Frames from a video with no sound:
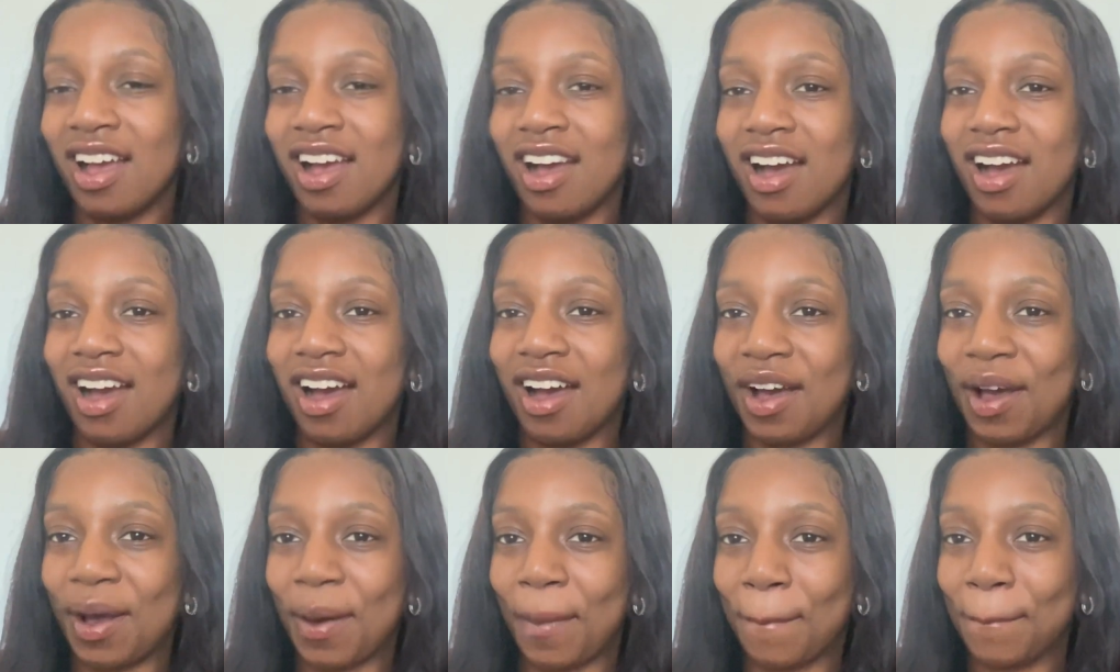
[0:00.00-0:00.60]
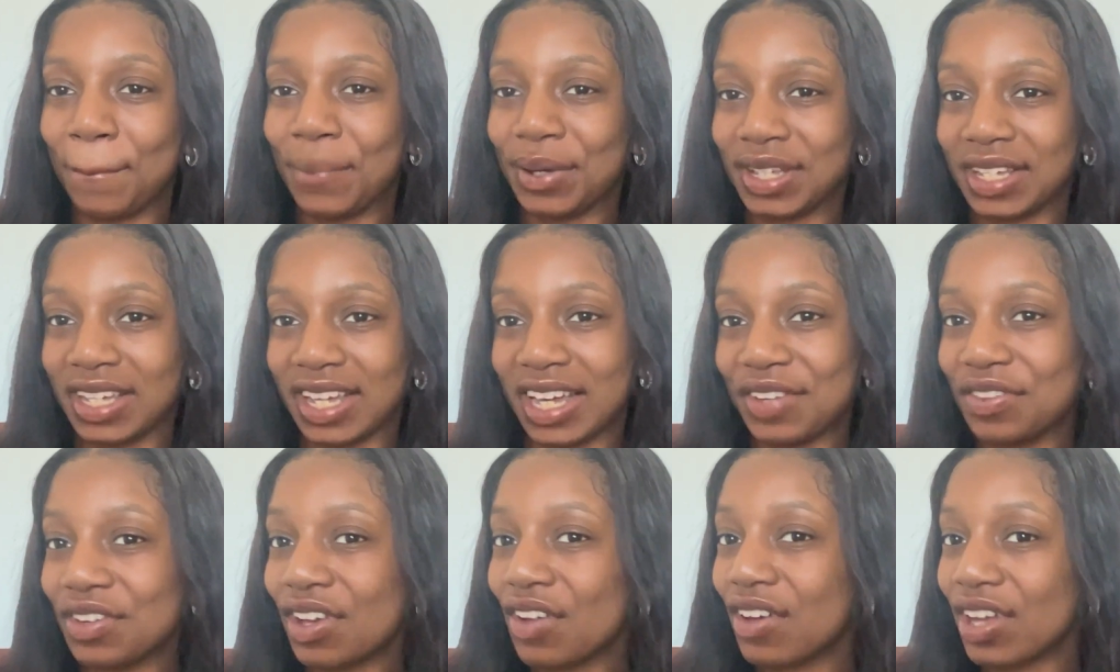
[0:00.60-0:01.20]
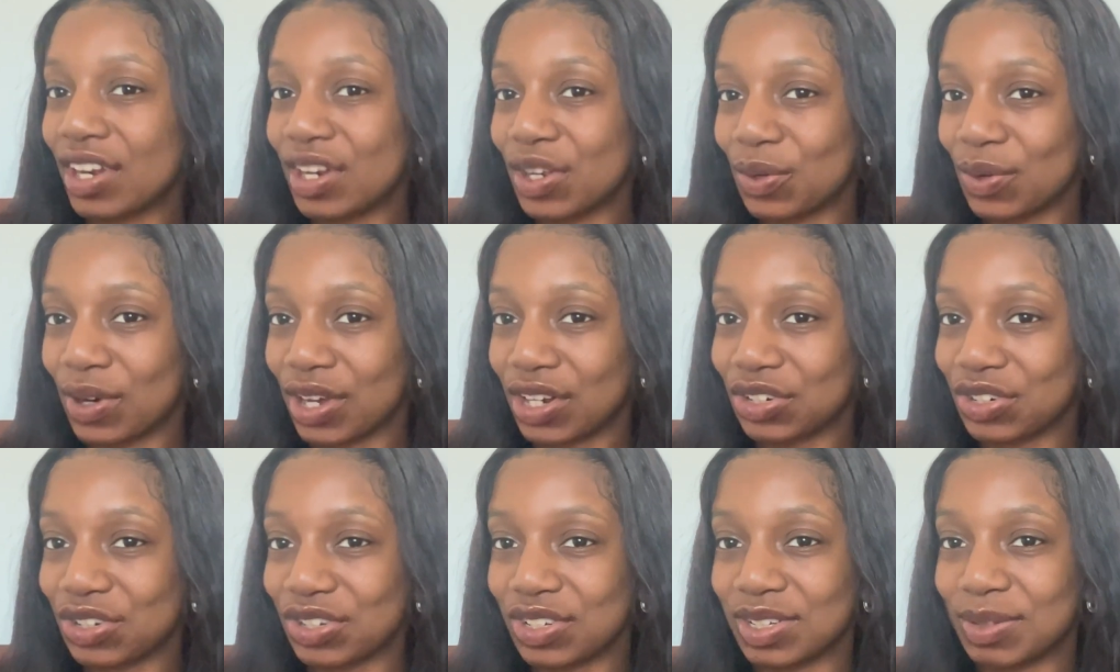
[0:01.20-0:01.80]
But yeah, if you have any
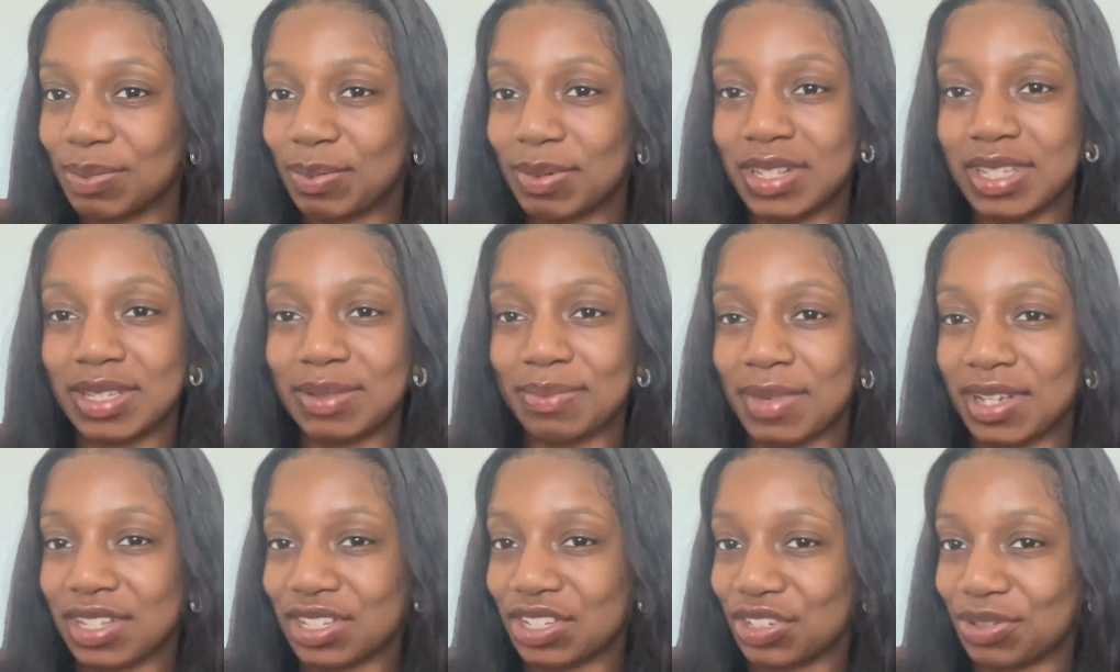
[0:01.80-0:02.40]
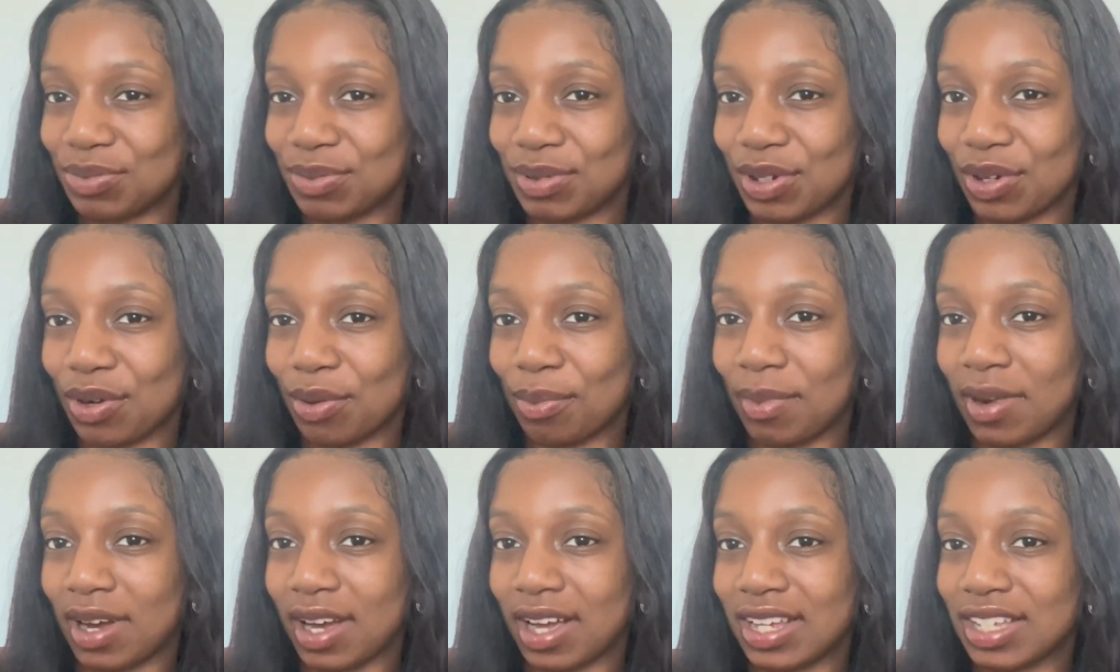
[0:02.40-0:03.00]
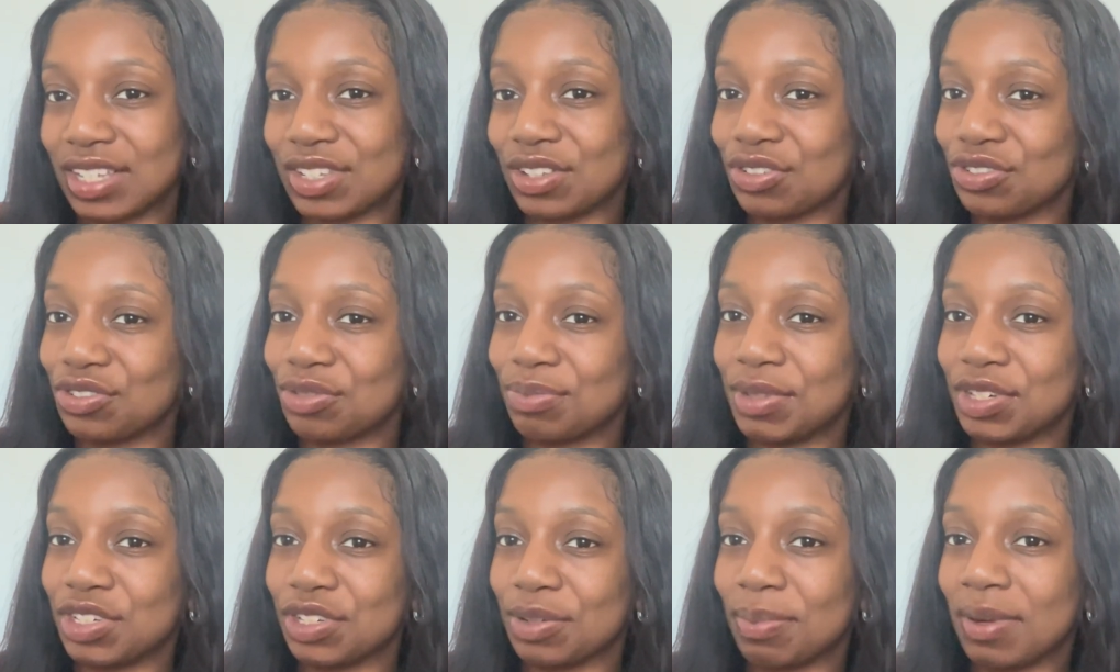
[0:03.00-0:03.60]
questions, please message me on my
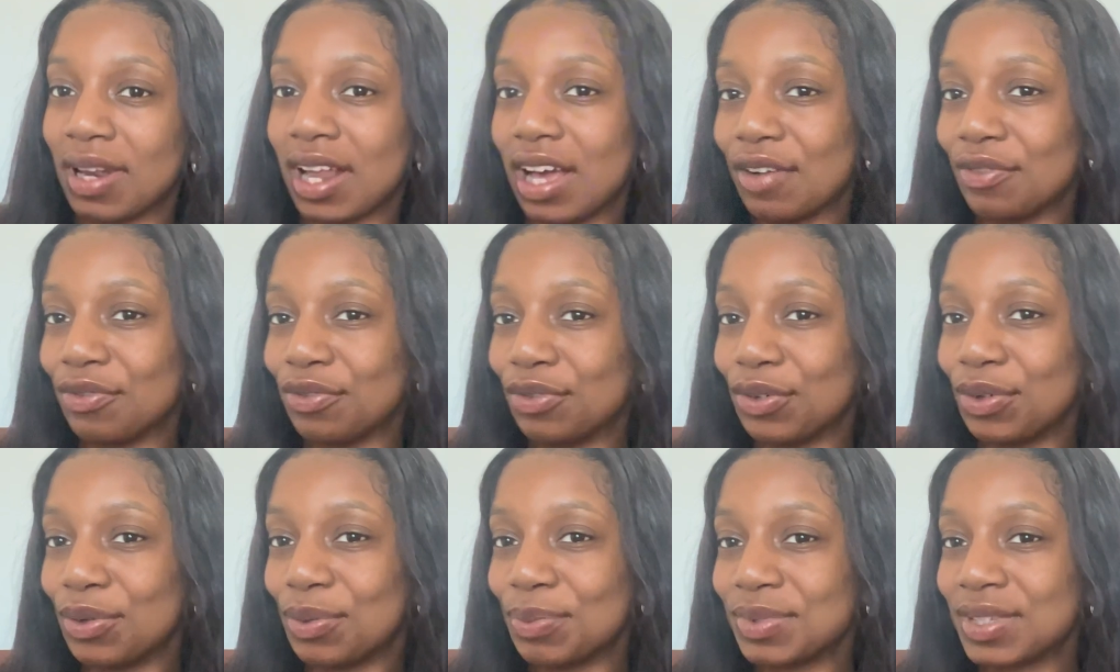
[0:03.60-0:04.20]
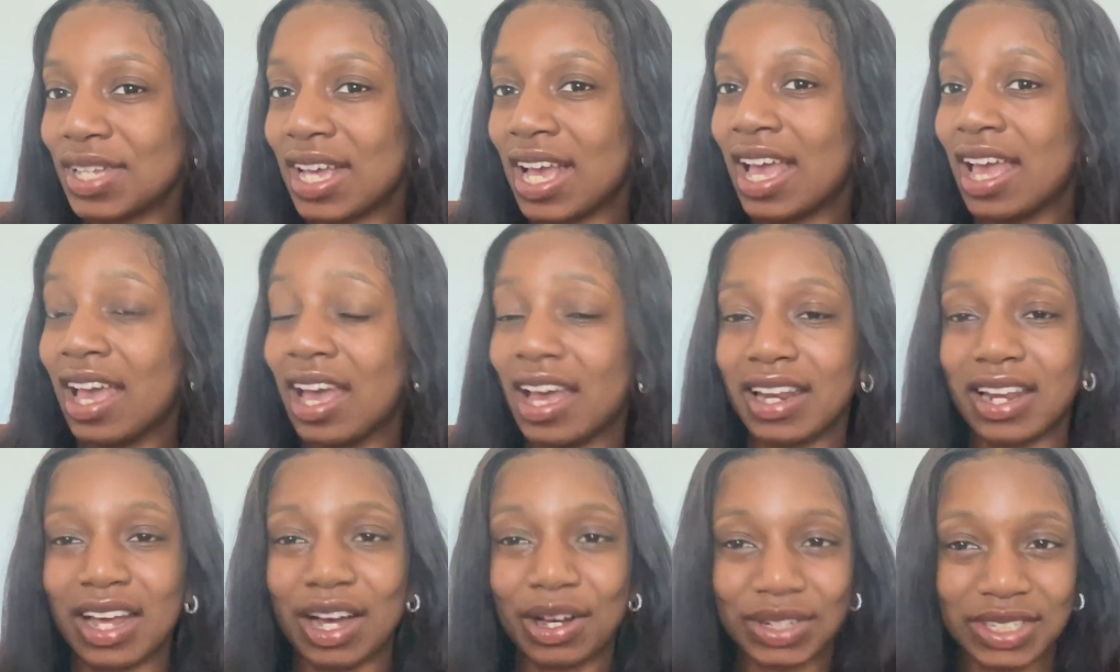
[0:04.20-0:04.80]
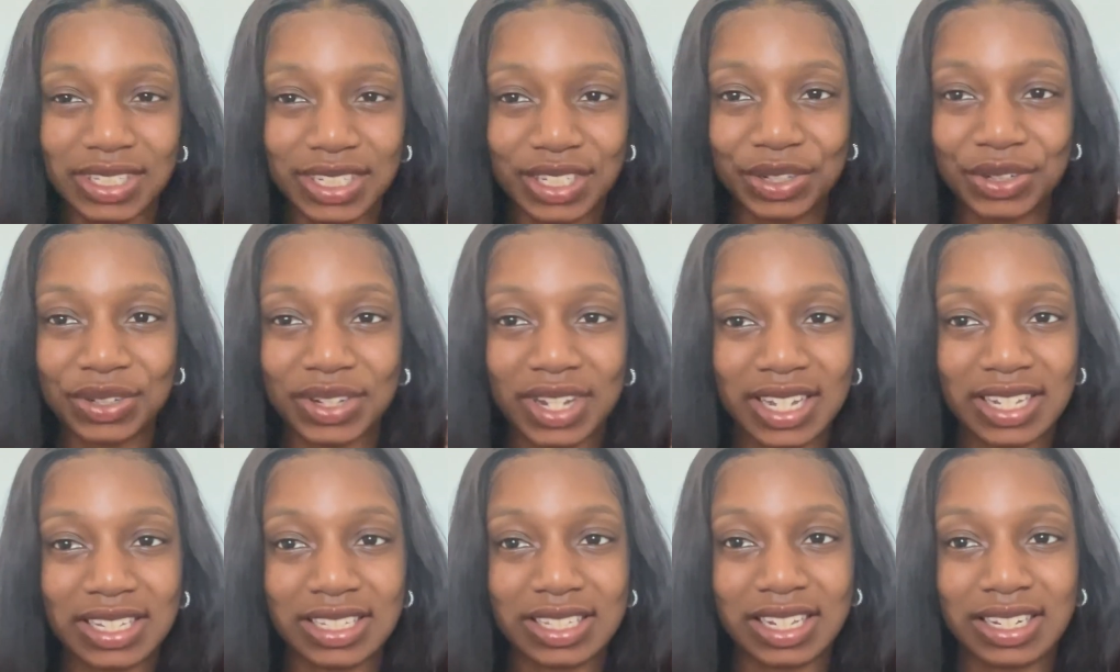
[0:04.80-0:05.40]
social media platforms, and I'll see you
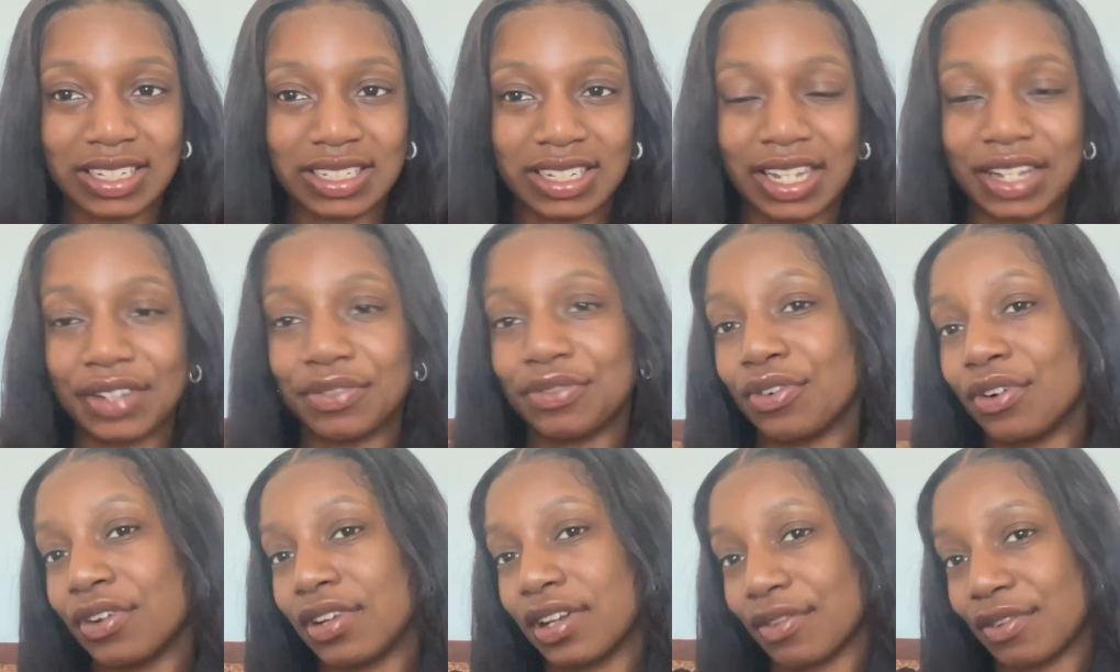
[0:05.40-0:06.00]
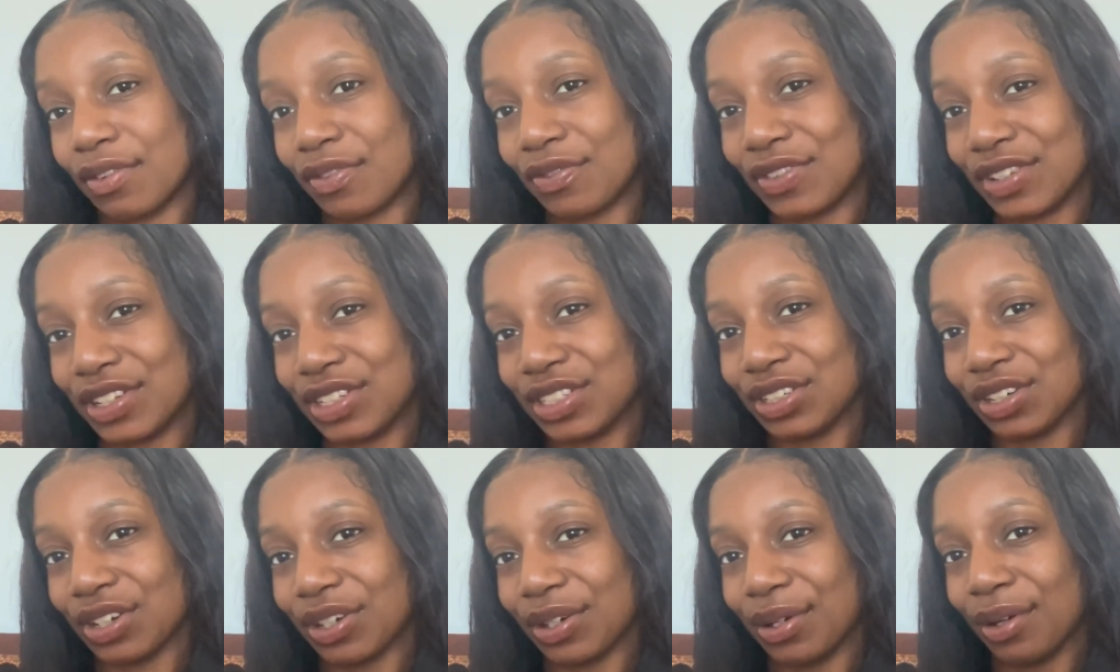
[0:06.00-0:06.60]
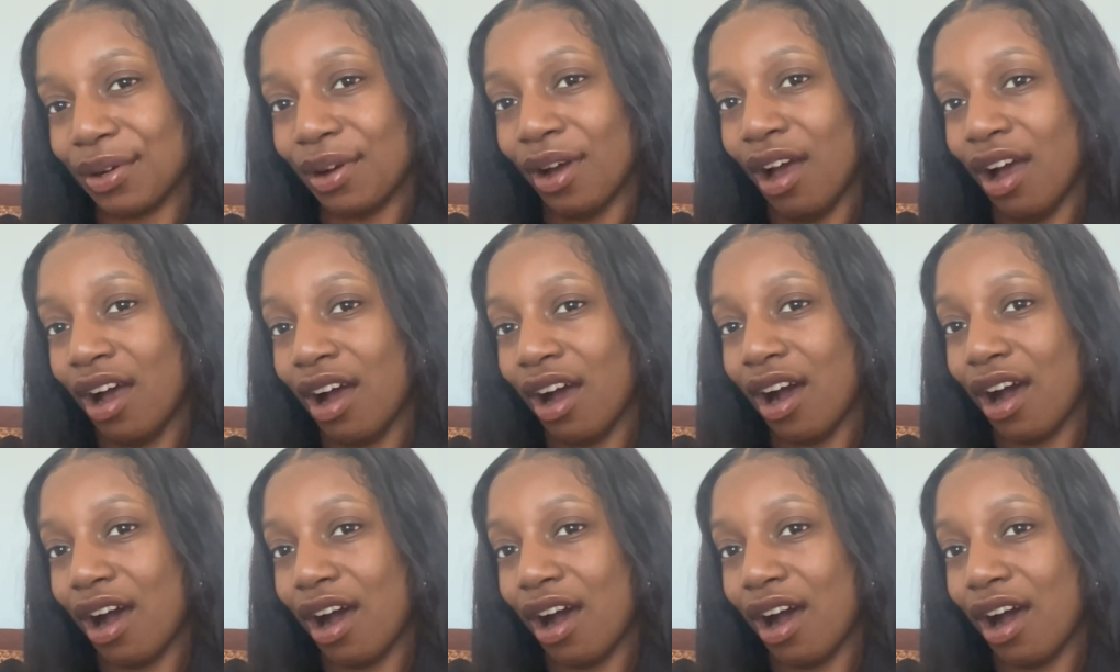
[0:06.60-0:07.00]
next Sunday for another video.